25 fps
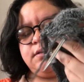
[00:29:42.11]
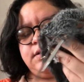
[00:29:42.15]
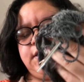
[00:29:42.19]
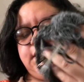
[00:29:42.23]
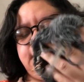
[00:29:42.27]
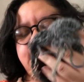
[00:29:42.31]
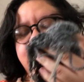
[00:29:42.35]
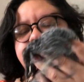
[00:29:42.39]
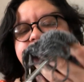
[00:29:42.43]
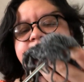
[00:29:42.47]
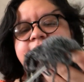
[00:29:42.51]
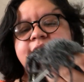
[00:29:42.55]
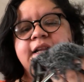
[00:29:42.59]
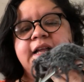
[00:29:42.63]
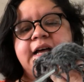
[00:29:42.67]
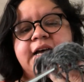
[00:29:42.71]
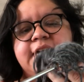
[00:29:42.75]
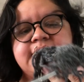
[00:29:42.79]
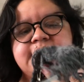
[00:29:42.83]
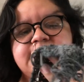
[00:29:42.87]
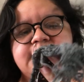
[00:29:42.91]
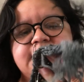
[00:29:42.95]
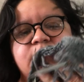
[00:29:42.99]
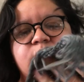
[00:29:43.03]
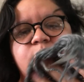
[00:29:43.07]
in the
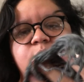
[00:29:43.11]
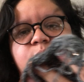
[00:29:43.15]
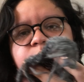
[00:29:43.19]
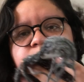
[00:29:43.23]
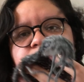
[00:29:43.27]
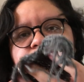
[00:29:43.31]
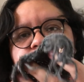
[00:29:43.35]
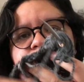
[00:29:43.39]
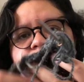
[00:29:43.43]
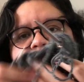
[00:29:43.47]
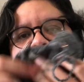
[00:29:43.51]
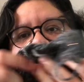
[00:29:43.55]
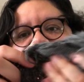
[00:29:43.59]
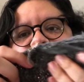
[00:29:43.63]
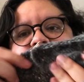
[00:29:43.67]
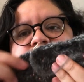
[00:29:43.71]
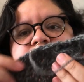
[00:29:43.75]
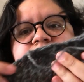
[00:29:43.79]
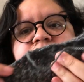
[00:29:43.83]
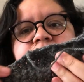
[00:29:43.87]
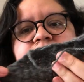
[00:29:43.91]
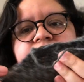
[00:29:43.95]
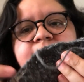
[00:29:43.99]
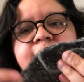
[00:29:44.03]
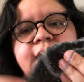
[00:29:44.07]
classic wool,
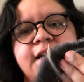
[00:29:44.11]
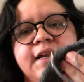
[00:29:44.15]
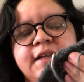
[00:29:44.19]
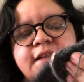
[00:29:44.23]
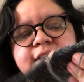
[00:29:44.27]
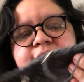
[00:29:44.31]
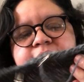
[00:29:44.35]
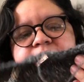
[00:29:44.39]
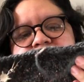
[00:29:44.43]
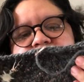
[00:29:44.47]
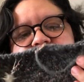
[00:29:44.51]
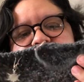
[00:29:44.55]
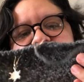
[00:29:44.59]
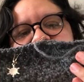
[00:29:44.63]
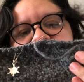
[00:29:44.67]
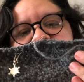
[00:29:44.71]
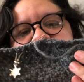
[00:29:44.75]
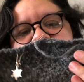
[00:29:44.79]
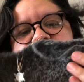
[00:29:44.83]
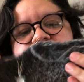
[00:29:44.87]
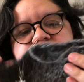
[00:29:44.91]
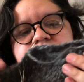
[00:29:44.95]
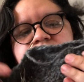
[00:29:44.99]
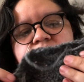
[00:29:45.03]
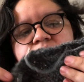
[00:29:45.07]
and I think it's like a
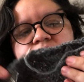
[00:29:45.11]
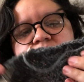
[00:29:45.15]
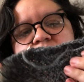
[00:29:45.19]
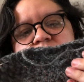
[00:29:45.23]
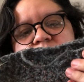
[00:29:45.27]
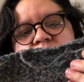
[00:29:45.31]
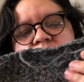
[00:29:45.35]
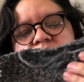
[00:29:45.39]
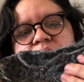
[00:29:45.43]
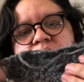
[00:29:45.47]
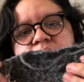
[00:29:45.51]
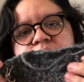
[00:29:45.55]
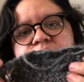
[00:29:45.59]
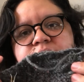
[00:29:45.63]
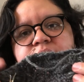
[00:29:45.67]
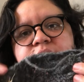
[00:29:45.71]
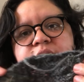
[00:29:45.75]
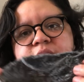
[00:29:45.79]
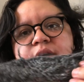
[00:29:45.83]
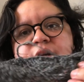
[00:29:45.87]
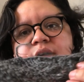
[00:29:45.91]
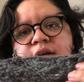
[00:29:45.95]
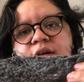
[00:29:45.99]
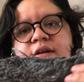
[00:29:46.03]
charcoal color.